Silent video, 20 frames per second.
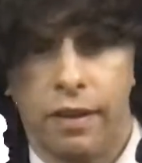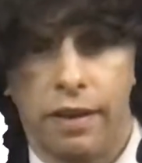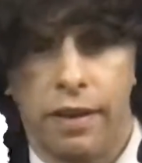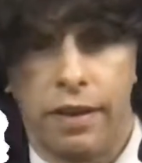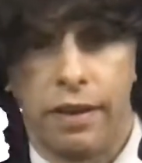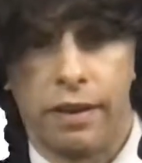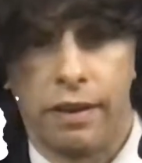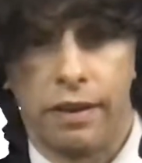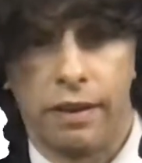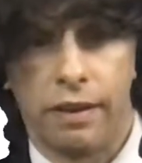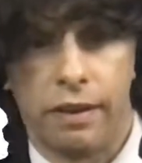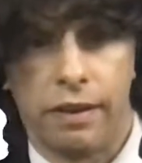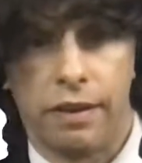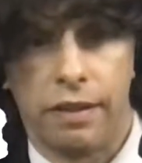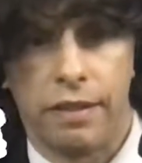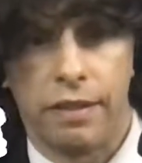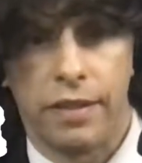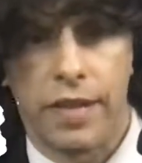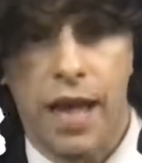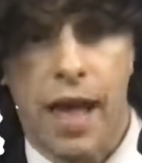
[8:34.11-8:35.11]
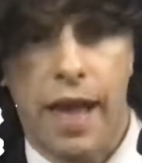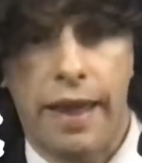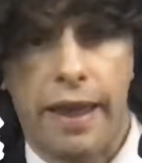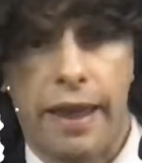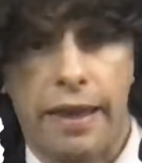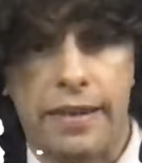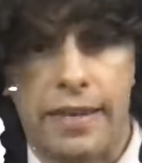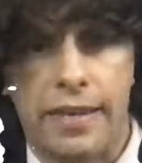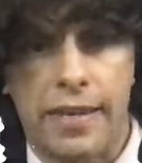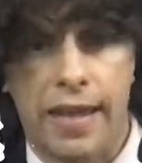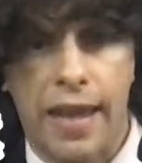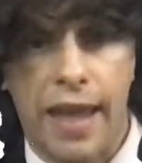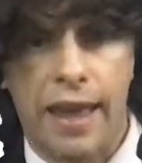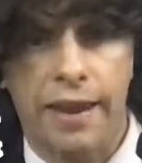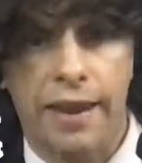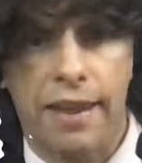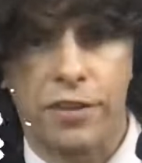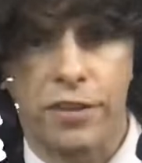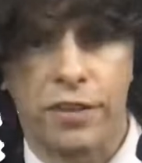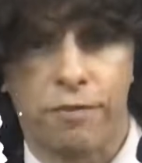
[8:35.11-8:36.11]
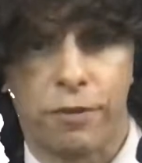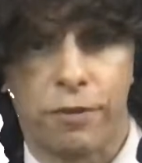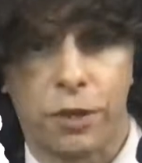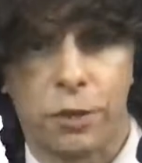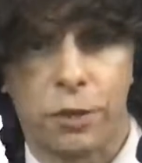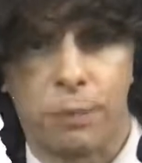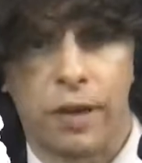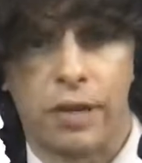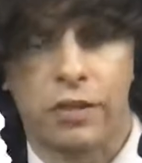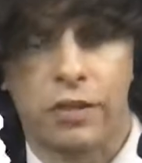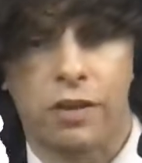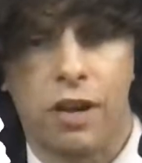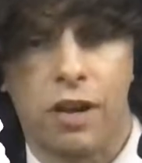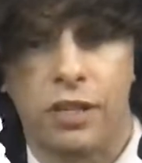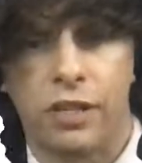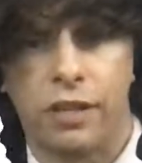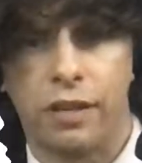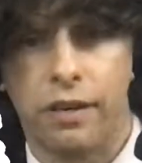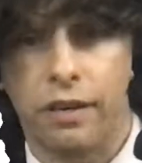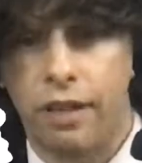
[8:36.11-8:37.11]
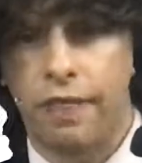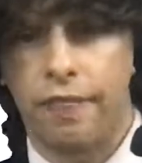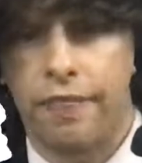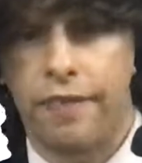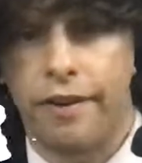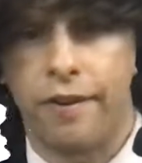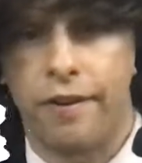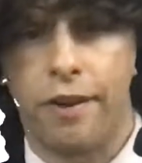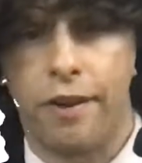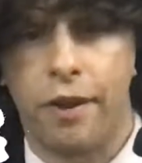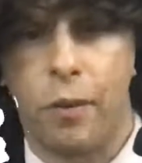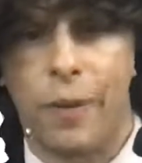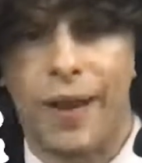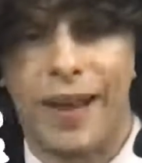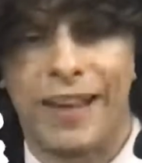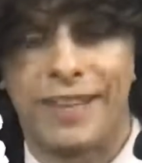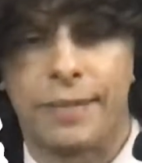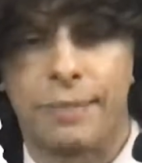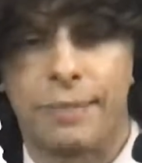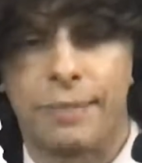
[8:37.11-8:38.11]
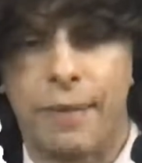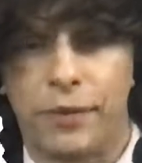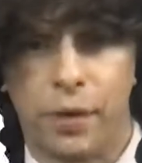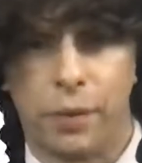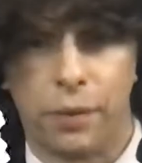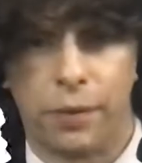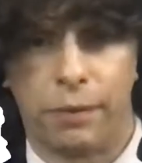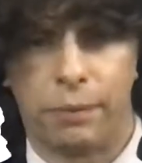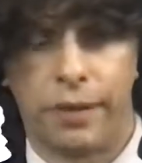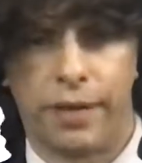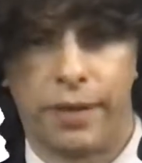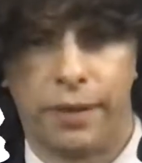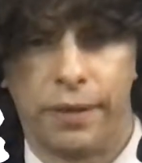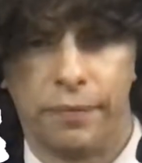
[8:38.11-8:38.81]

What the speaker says: In the IID n-agent first price auction, there are no asymmetric equilibria.